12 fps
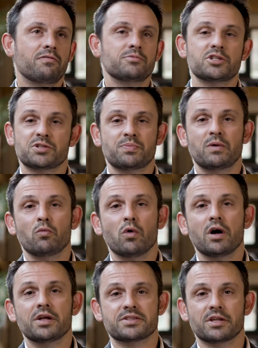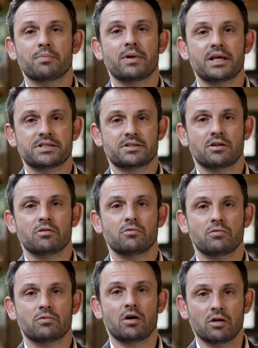from just being words that are placed
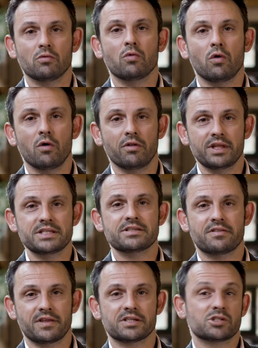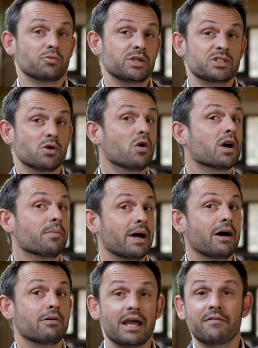on a wall, these are things that we talk
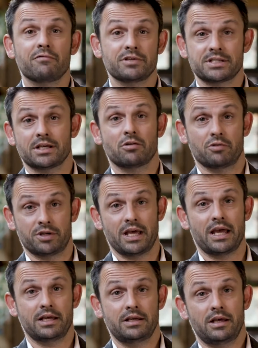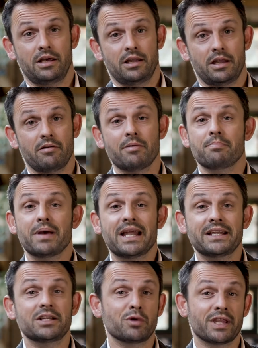about every single day. They're
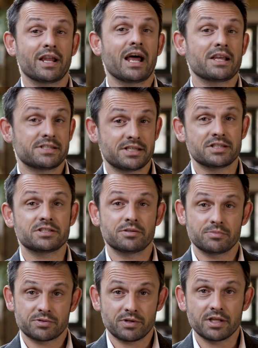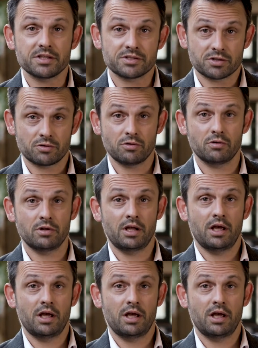embedded within our systems within school,